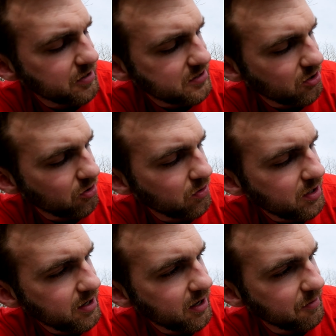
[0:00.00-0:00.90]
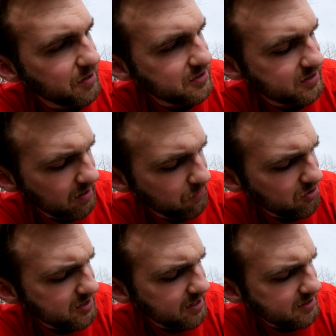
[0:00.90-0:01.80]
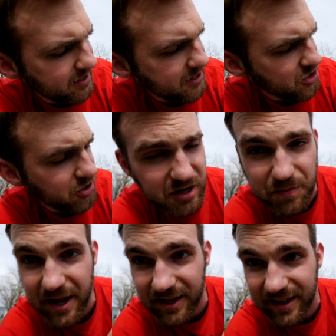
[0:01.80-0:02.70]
So there's some noise cancellation on the back.